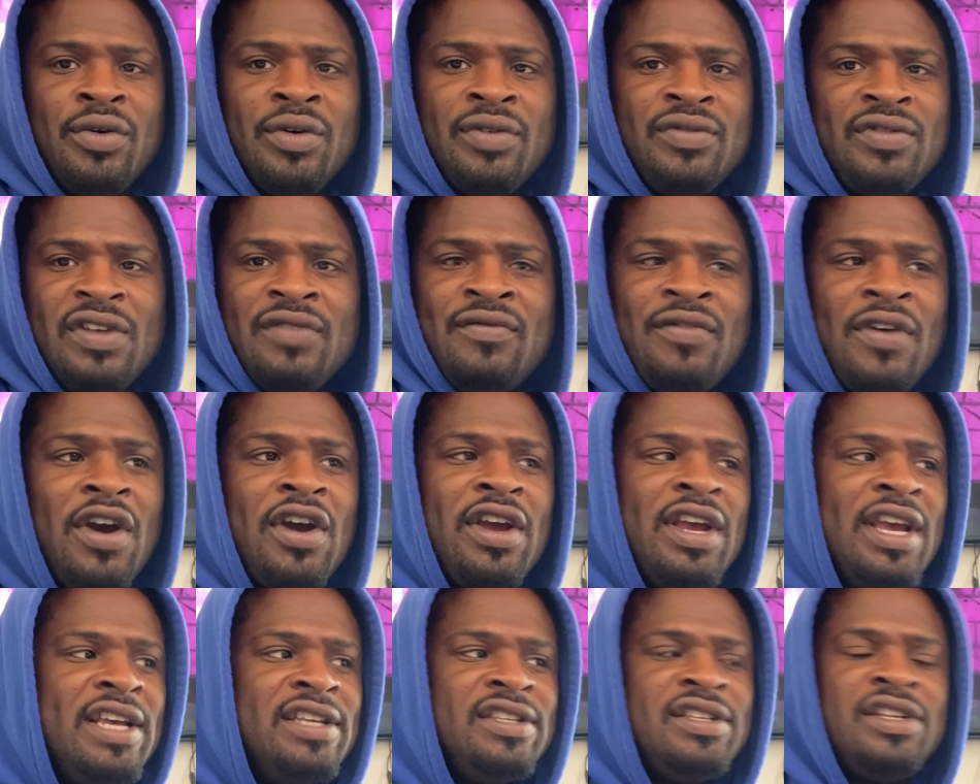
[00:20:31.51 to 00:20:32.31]
It's
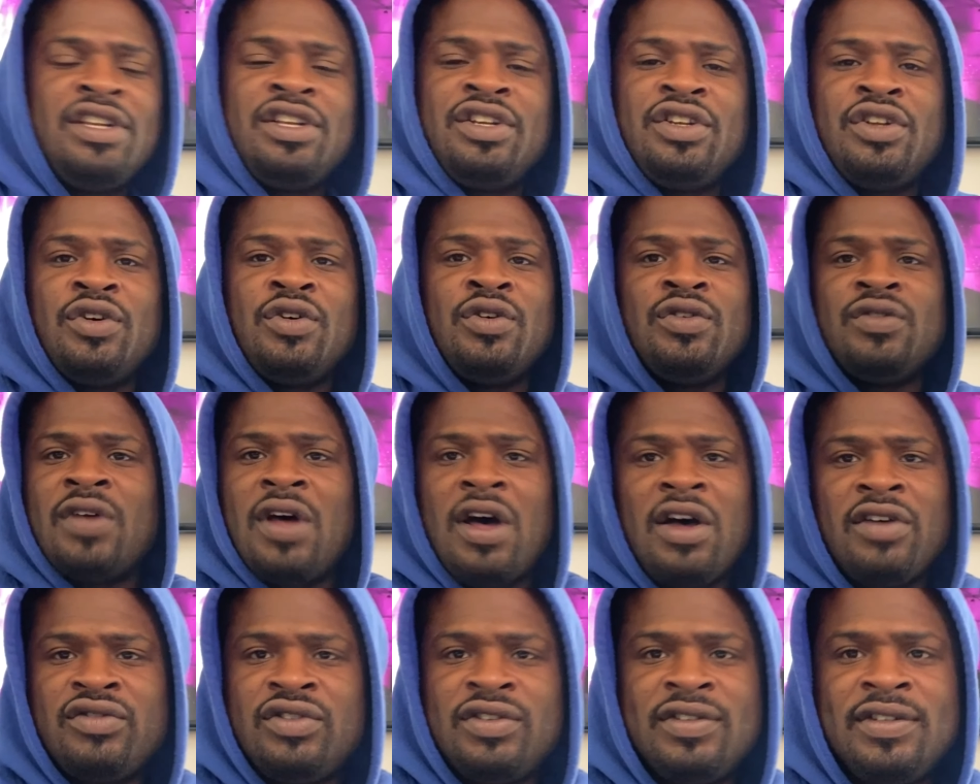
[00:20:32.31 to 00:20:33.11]
very easy to do. As
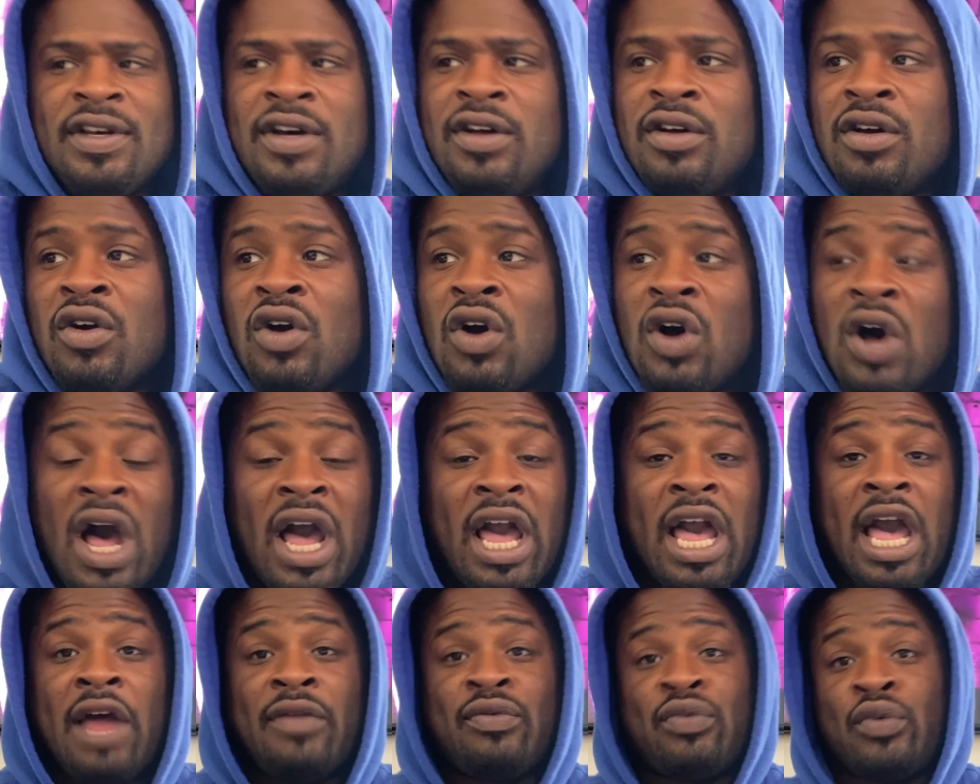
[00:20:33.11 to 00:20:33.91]
long as you tell the girl, I
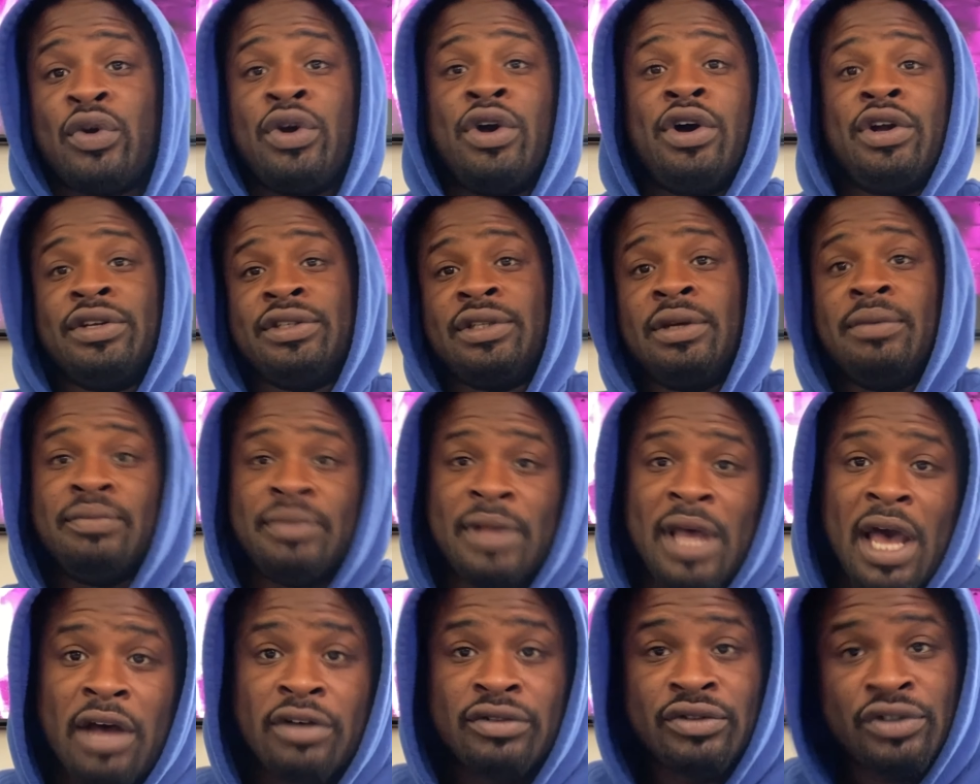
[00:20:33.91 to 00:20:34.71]
got three hundred something
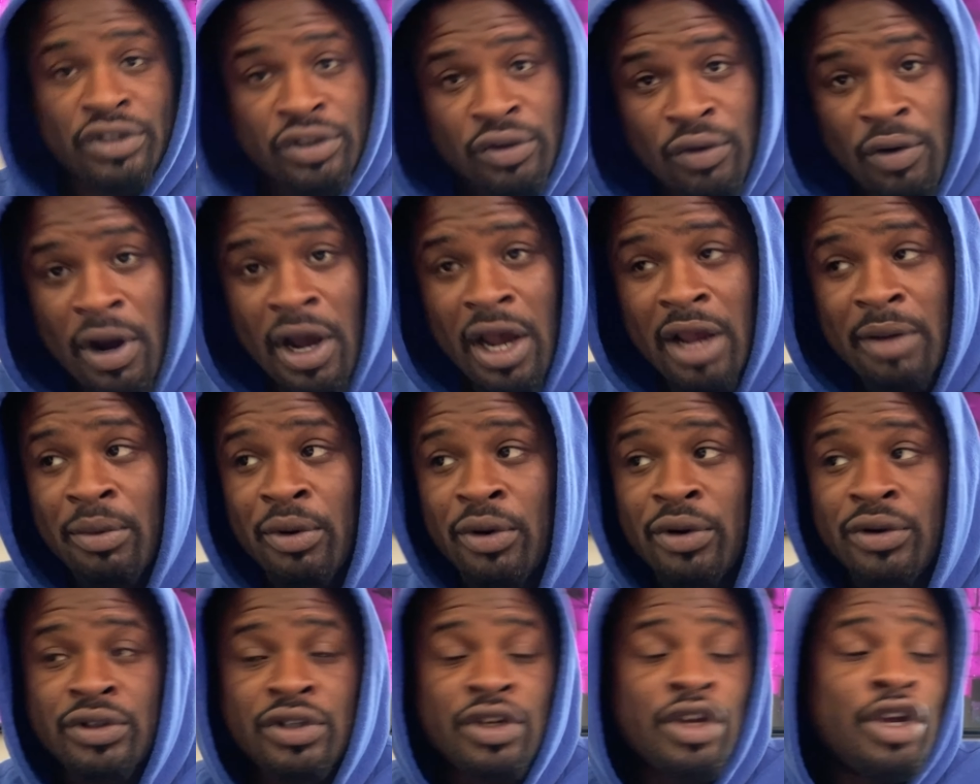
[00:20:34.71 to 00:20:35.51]
thousand
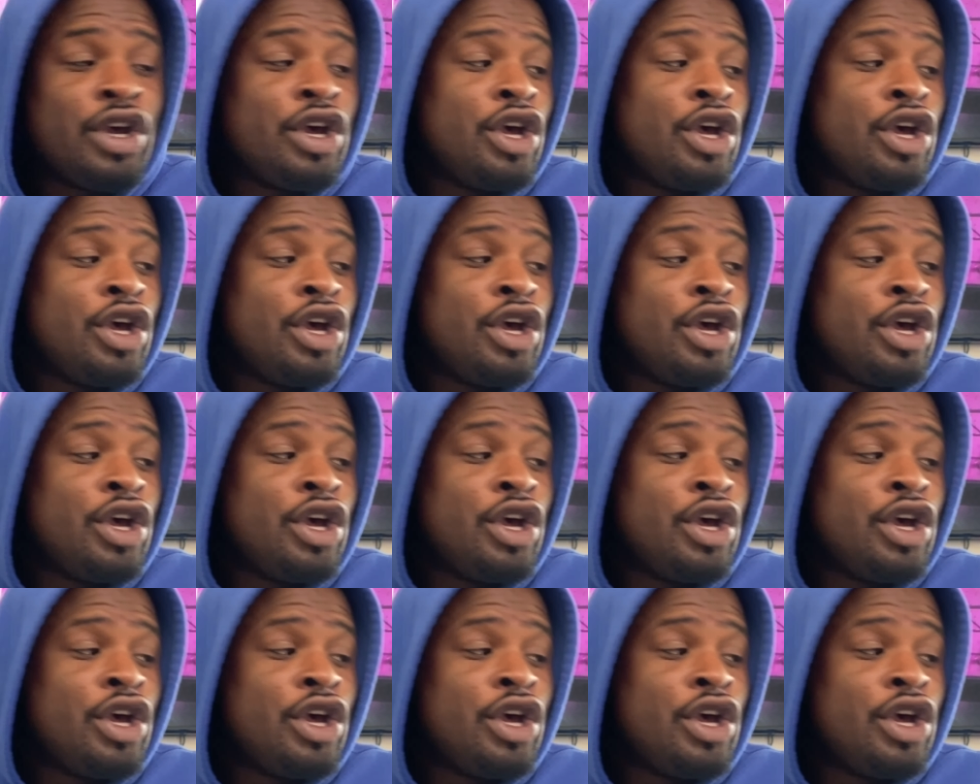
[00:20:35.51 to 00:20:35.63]
subscribers.